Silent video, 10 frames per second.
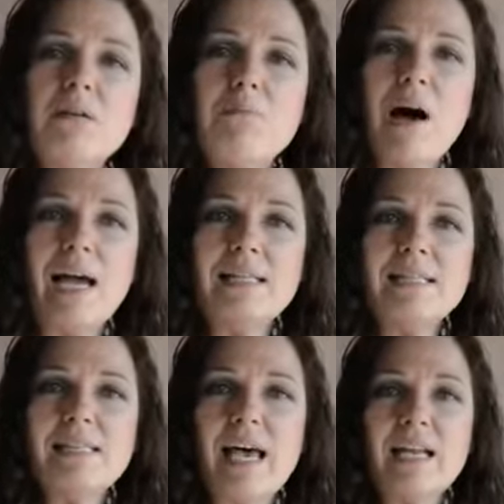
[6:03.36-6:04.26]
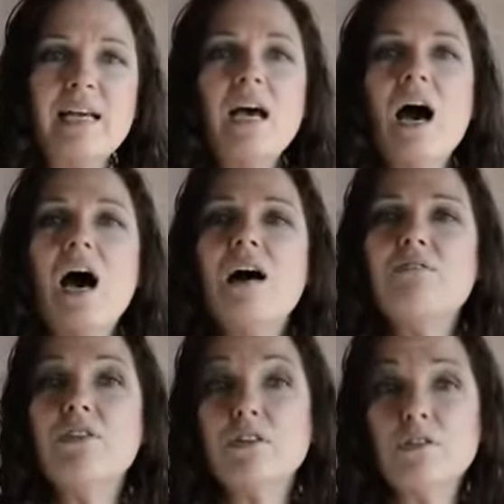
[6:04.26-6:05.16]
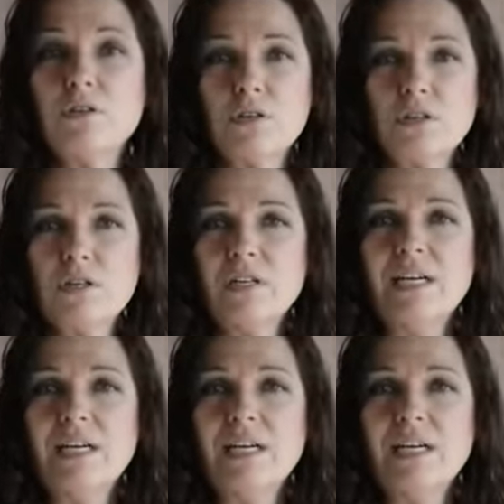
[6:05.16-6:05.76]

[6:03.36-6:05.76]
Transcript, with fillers: a mindset of the learner.